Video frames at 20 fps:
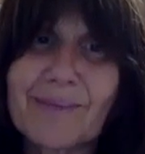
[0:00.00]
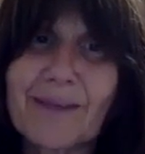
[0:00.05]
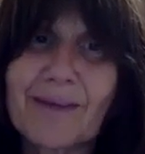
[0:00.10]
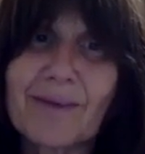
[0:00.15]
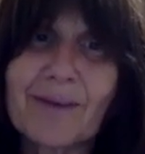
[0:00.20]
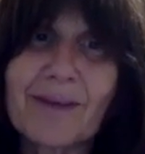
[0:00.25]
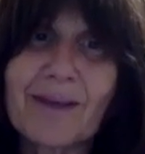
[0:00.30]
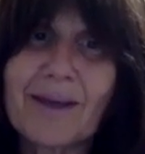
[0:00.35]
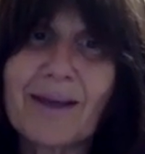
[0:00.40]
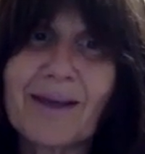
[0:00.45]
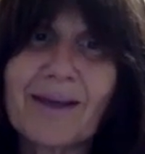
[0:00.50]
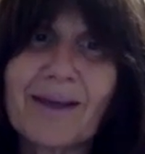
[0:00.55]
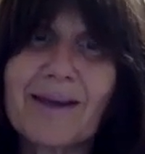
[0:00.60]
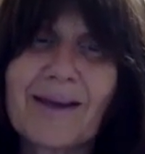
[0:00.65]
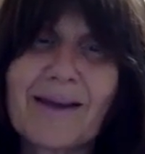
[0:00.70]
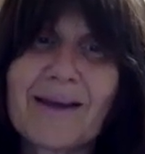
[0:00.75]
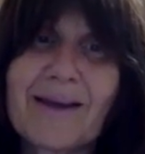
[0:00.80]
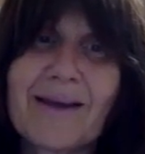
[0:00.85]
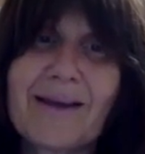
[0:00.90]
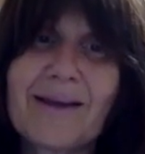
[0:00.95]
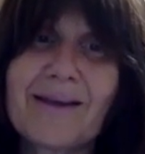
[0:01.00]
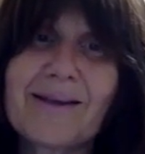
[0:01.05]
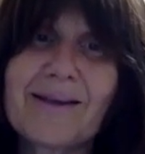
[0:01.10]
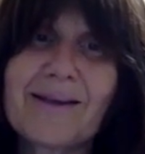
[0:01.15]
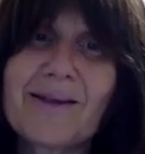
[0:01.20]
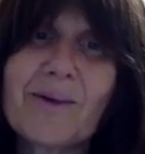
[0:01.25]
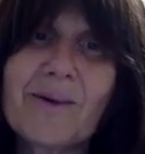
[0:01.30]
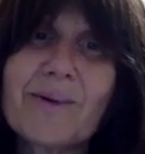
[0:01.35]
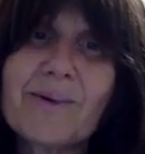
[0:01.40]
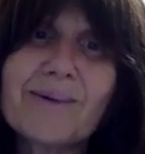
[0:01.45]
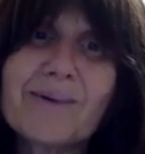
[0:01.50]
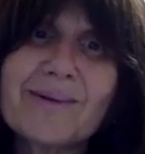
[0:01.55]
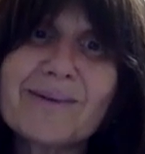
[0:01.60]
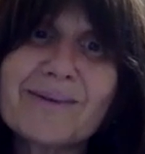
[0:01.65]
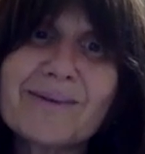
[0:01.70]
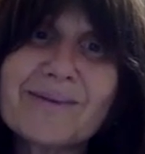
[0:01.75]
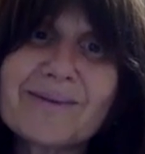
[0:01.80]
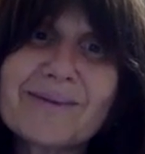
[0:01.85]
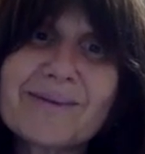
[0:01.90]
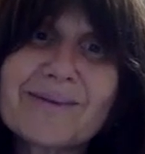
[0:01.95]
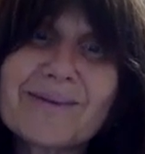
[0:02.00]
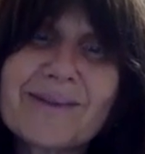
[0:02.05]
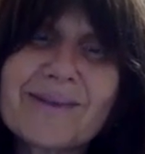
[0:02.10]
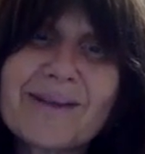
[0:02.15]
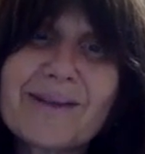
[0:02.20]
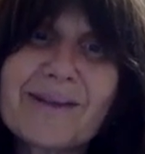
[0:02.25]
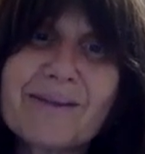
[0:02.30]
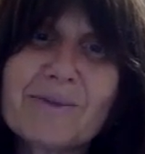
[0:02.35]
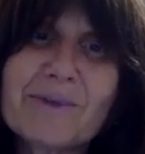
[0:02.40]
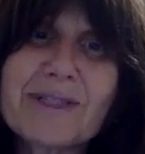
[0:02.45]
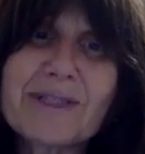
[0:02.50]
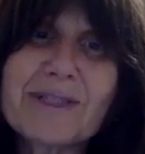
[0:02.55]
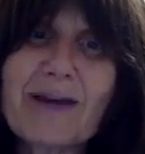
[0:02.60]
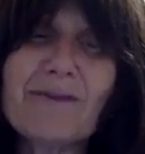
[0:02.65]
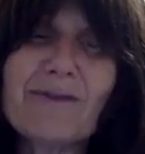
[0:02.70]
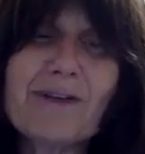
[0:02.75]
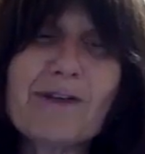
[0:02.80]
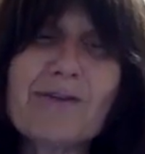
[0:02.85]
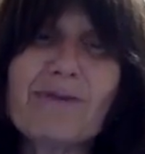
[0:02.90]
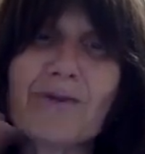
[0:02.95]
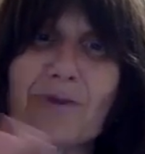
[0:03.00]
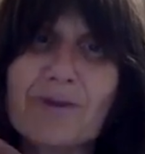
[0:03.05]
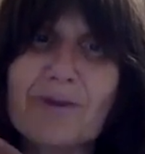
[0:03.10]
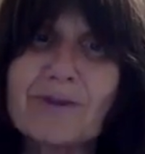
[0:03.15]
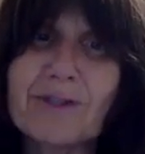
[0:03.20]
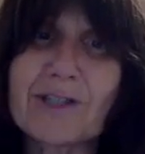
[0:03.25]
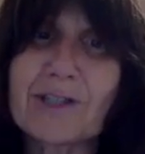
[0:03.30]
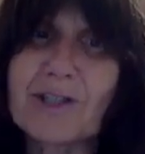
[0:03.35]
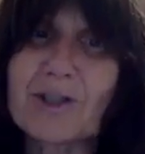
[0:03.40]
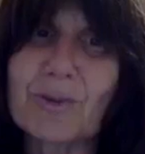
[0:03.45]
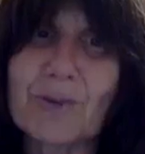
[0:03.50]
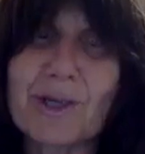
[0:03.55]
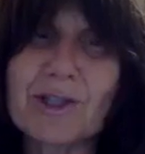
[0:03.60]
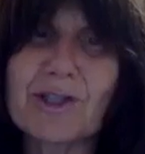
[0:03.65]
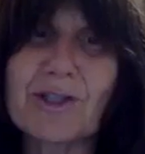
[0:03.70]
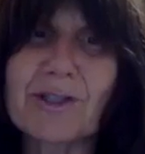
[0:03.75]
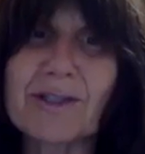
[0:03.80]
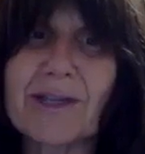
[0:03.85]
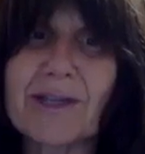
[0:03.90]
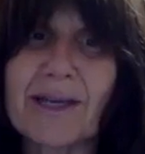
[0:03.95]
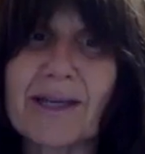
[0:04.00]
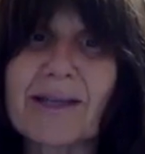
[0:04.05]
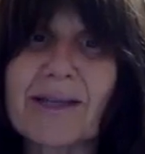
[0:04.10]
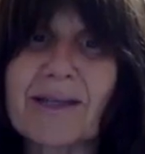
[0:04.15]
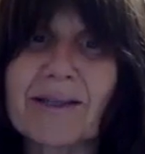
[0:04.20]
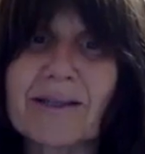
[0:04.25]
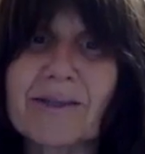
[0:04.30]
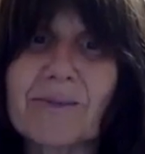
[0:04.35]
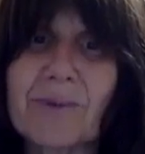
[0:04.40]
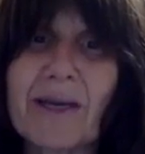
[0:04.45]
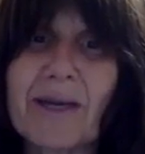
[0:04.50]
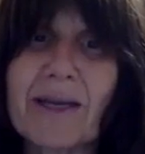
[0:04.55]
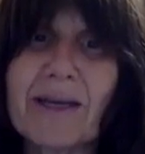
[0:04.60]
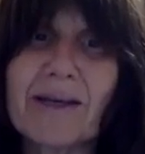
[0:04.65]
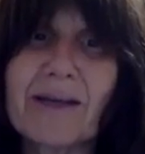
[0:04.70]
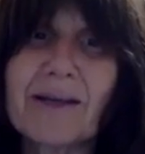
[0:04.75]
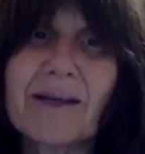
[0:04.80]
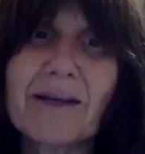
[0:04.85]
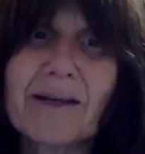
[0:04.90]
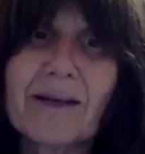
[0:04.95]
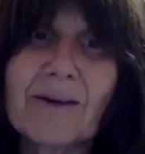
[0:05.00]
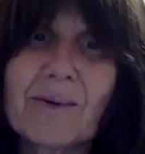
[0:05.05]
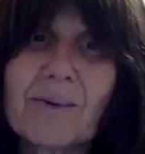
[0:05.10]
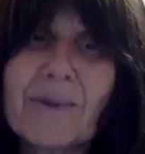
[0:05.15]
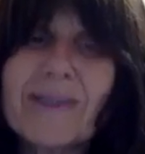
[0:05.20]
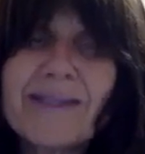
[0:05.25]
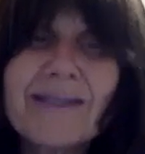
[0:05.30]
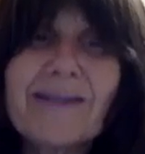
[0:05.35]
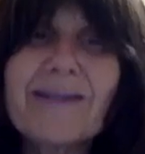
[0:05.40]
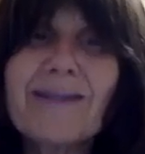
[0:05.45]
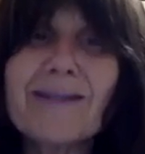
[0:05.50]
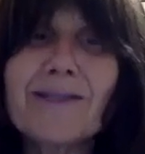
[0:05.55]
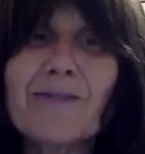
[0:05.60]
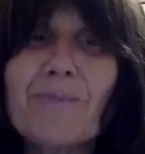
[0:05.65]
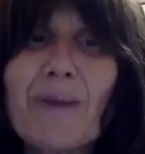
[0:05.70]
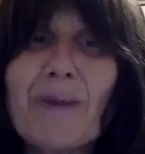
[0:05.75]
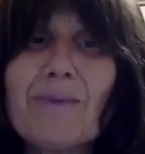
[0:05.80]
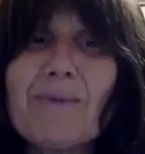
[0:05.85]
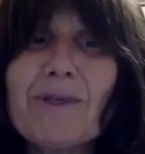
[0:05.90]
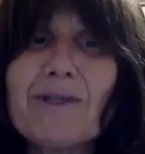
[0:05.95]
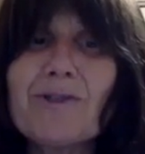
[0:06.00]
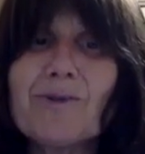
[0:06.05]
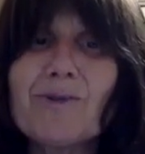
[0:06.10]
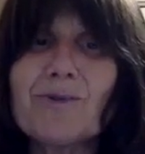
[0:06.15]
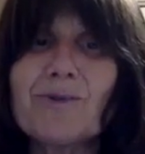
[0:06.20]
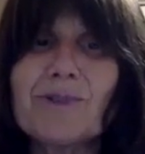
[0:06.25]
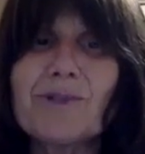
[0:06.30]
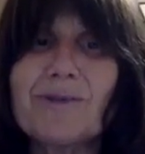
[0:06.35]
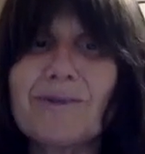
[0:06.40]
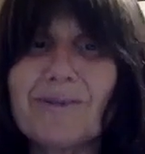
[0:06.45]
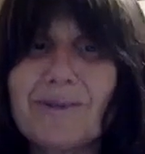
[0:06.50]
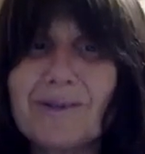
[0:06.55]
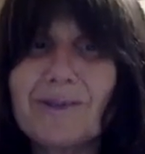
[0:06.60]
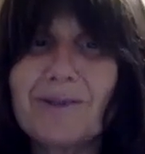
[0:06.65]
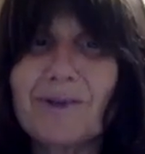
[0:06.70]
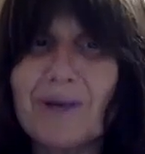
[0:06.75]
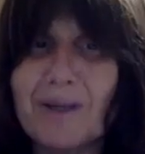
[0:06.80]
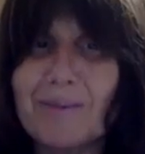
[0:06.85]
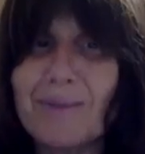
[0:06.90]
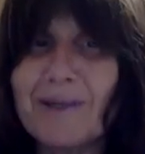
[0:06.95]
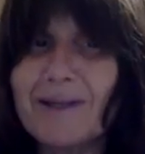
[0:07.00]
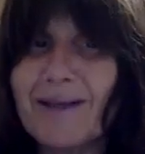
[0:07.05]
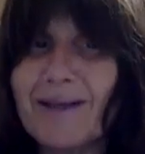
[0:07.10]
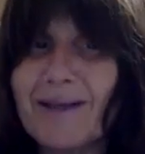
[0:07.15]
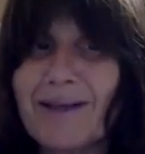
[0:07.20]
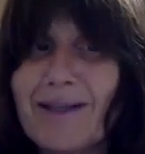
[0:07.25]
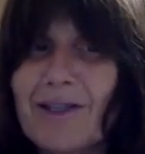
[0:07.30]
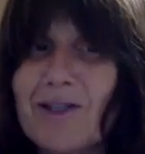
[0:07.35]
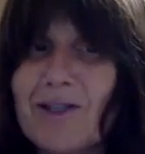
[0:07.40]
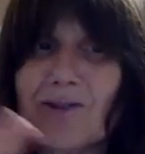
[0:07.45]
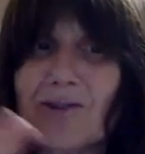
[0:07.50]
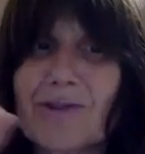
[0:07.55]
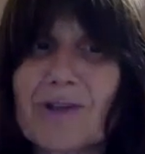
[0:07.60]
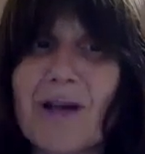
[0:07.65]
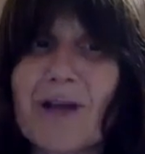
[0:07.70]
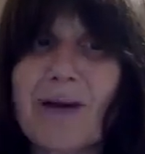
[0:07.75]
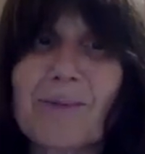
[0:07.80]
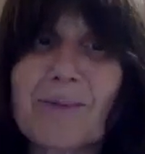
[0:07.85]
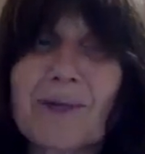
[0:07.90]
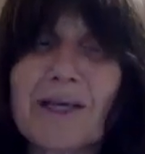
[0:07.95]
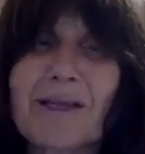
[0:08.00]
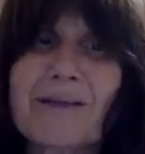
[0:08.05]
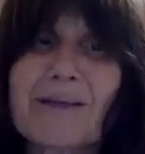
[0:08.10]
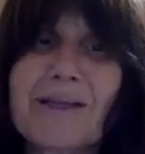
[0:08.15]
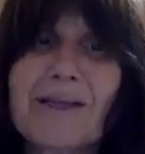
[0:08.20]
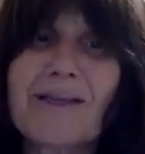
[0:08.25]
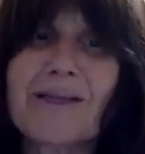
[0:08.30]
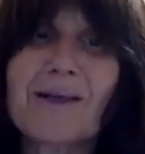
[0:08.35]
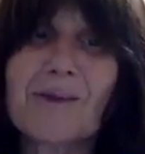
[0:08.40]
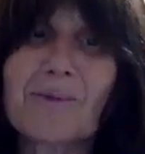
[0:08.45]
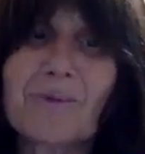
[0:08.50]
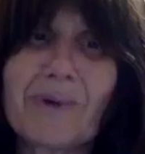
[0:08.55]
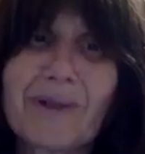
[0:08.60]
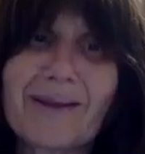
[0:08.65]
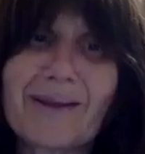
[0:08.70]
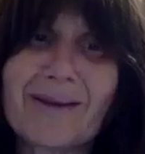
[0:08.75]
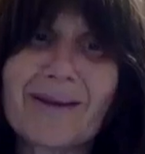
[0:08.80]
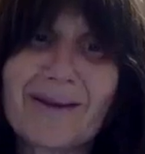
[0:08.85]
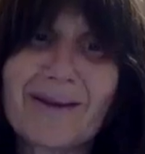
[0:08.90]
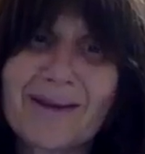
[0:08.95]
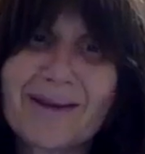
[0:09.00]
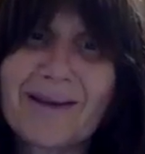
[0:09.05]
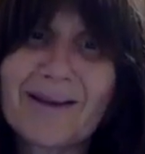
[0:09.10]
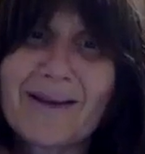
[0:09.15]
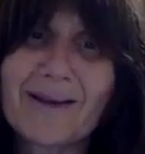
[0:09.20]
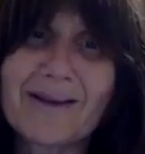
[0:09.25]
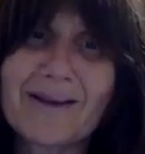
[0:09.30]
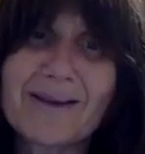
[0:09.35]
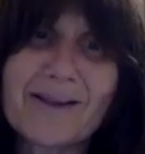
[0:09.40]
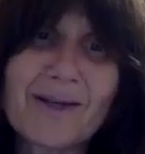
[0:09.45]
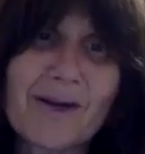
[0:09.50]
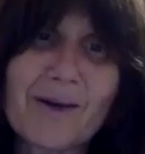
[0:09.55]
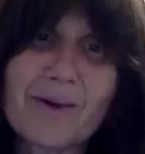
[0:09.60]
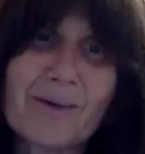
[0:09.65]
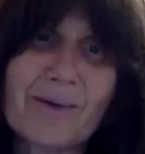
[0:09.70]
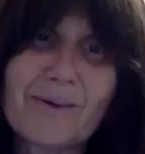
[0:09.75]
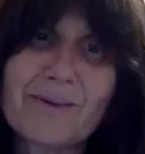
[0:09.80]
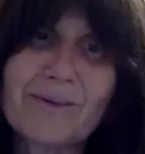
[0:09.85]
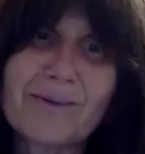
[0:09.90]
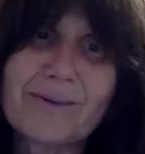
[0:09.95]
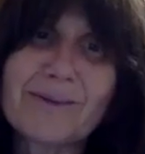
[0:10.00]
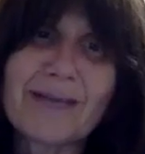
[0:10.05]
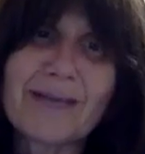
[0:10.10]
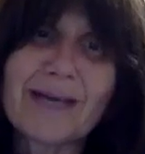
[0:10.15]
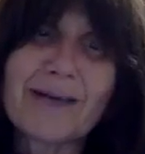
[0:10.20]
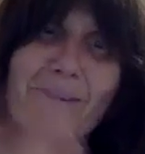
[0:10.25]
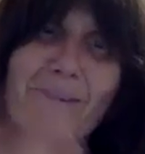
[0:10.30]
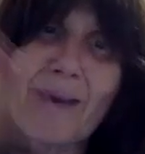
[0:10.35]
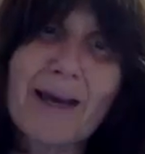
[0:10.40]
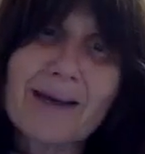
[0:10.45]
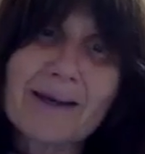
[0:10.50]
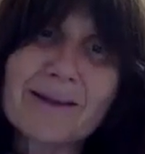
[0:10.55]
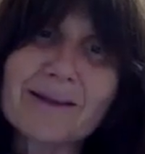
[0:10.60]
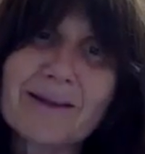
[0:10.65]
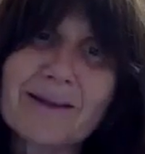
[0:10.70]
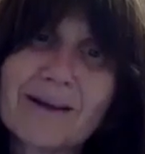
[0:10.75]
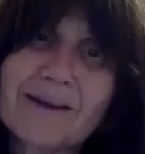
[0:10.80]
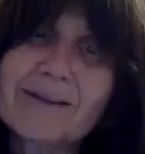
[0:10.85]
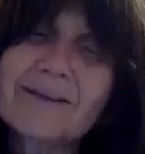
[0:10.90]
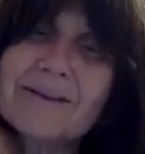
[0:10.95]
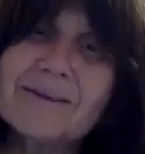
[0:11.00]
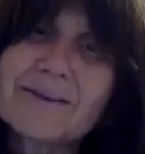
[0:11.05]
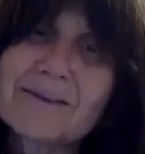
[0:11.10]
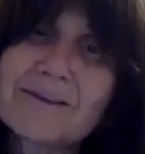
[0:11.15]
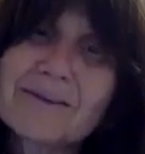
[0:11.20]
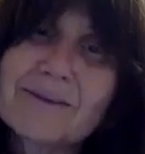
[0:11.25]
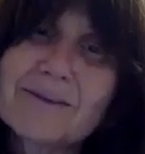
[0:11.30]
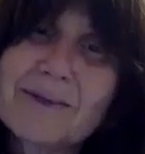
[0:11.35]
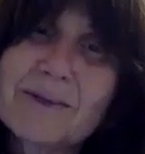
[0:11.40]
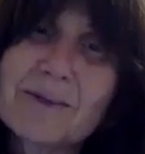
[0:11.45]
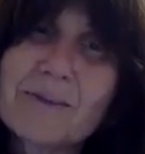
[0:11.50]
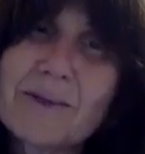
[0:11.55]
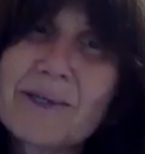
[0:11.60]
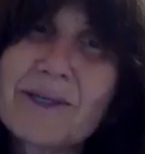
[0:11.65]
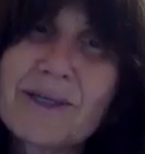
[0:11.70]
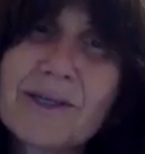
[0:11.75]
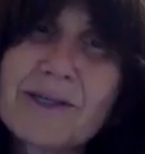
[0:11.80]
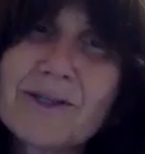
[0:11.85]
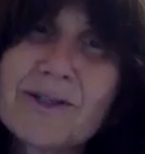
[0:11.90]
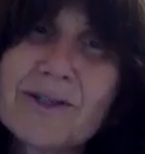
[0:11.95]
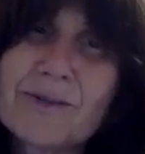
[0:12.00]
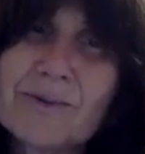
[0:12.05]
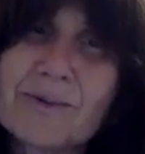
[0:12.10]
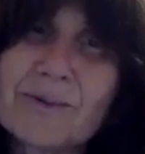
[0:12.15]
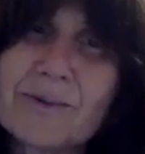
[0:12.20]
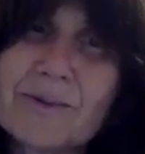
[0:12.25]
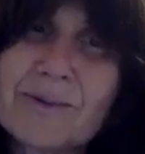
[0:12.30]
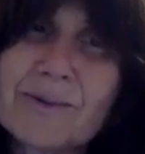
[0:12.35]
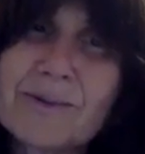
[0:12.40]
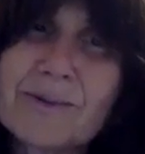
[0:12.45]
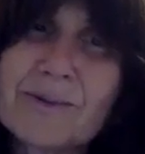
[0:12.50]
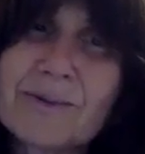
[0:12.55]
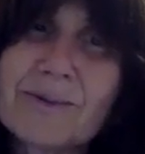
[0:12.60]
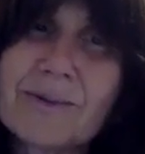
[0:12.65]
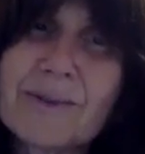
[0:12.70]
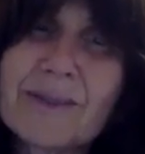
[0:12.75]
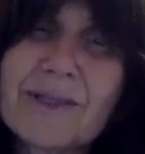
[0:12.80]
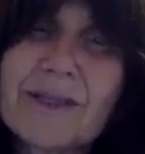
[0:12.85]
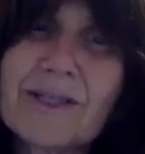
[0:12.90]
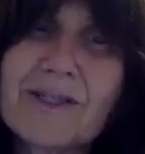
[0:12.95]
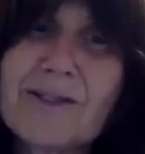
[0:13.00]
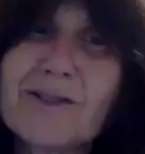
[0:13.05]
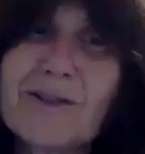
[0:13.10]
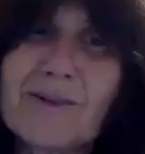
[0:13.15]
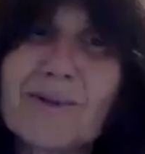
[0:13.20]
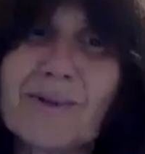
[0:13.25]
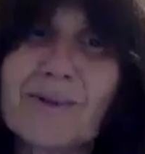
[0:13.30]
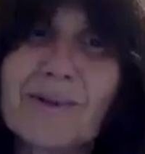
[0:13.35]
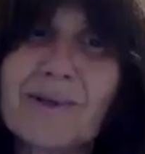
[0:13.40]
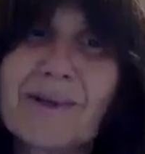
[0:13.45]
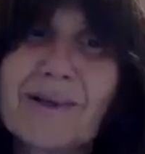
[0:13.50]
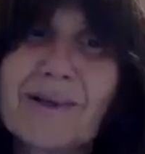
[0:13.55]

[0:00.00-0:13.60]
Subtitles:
Okay, we're davening for situations like this, right? What did this baby do? You know what I mean? That he should come Chalila with, Yenamachla. What did he do? What did he do?